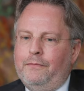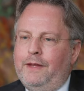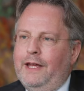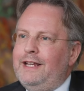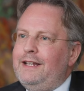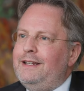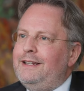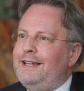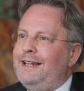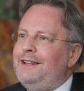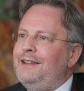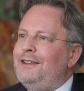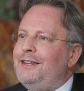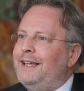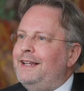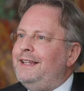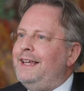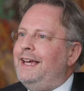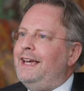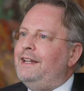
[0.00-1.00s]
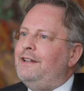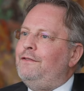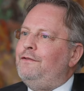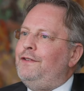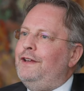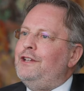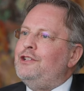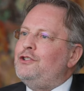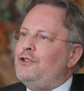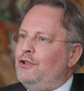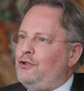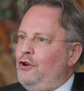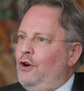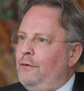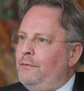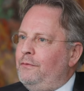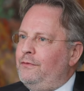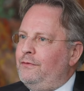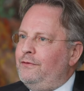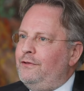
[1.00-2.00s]
they didn't think they had finished the
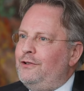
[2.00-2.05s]
job.